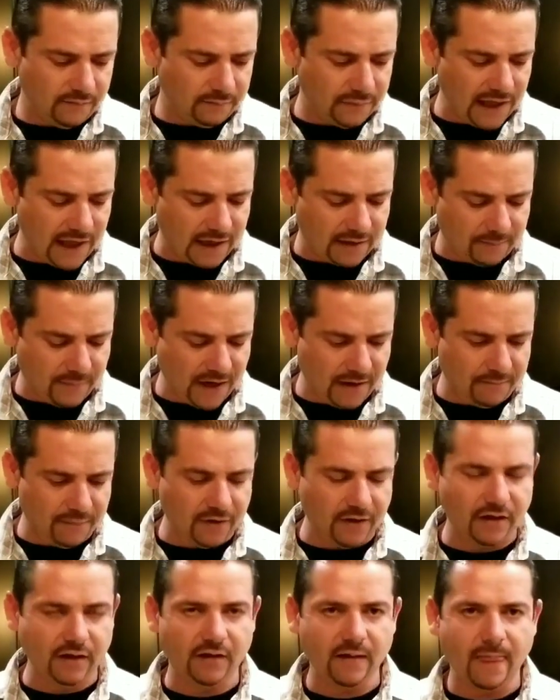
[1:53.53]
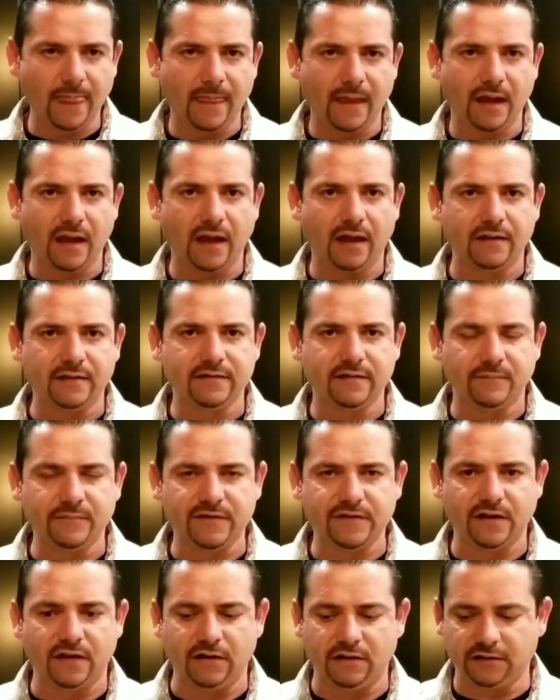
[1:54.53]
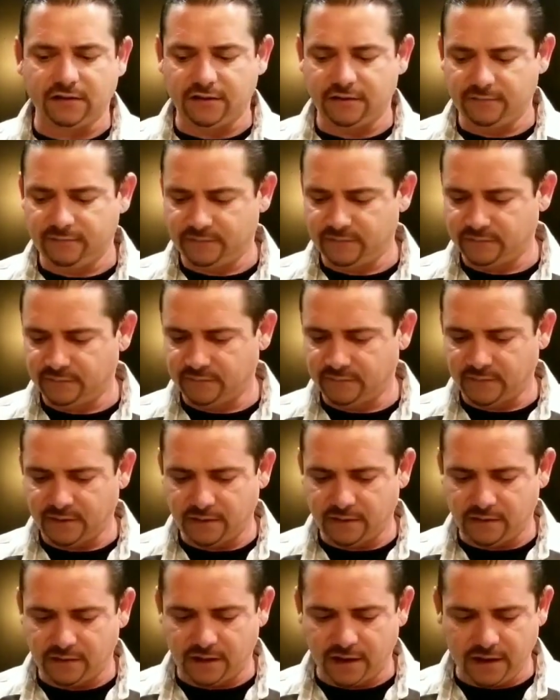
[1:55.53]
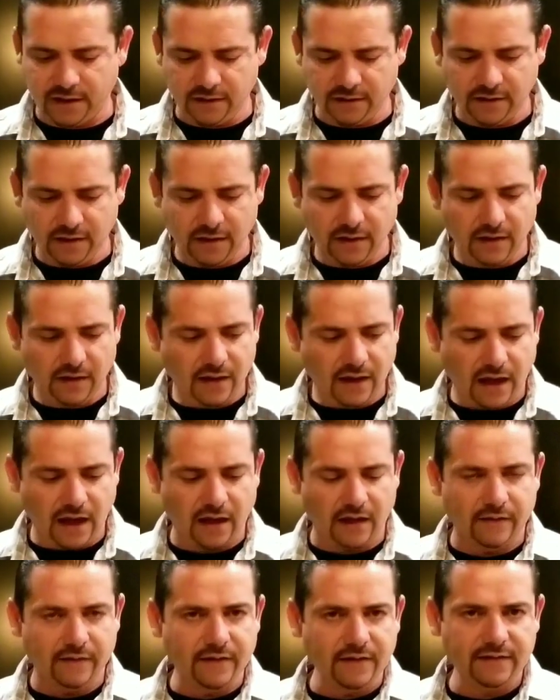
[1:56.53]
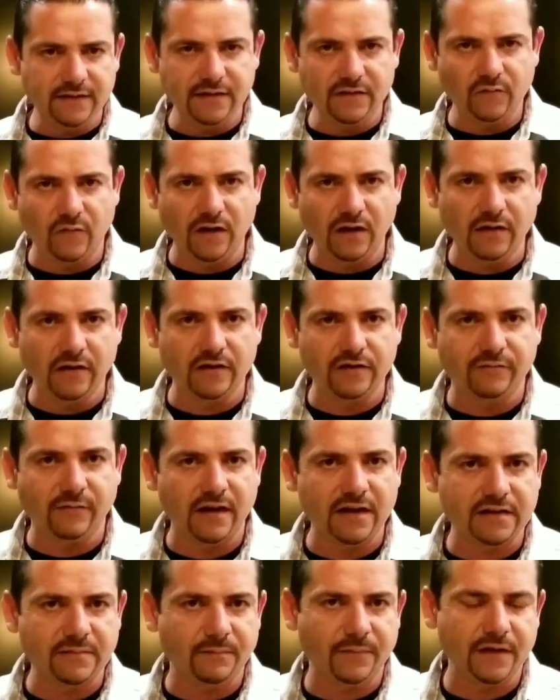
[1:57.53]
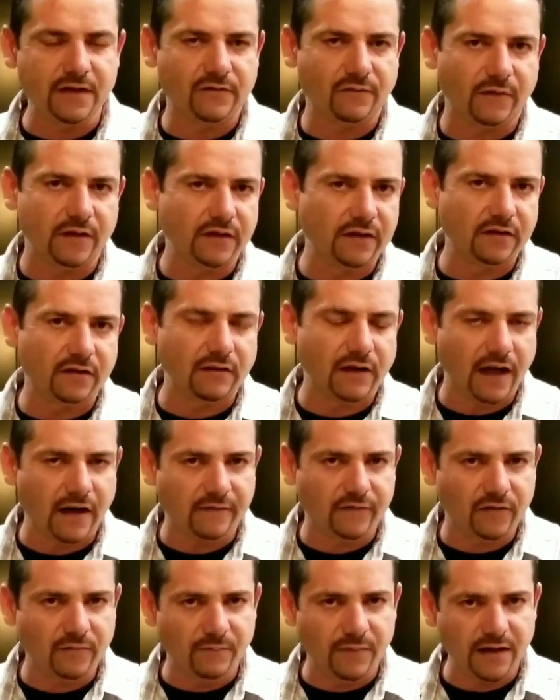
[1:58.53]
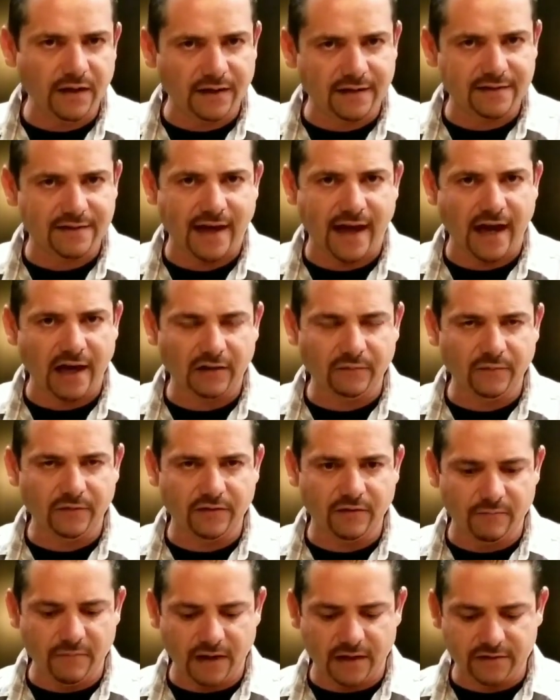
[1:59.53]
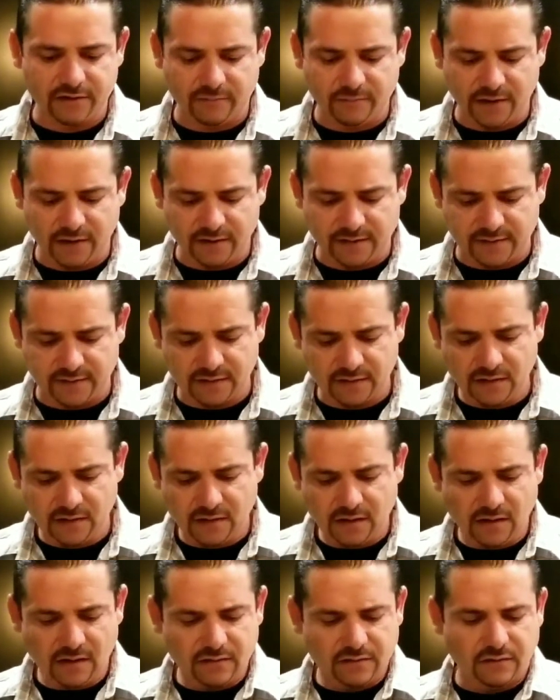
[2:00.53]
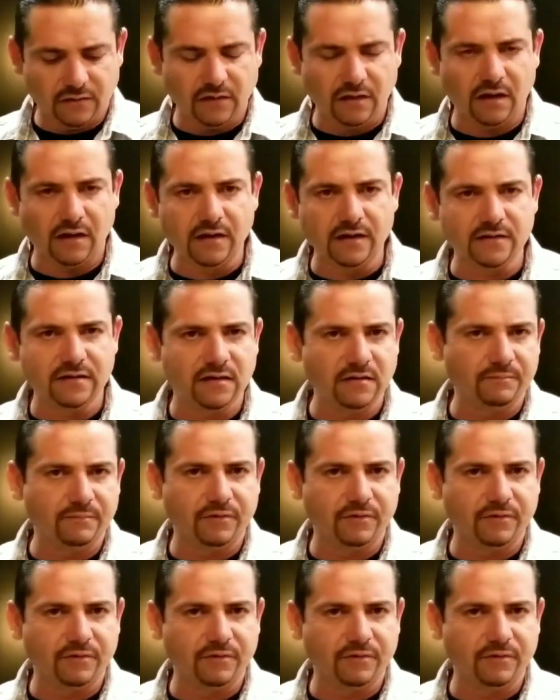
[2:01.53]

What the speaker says: black pepper, and some salt. All right? And this is one of those recipes where you don't have to be exact with the measurements. So long as the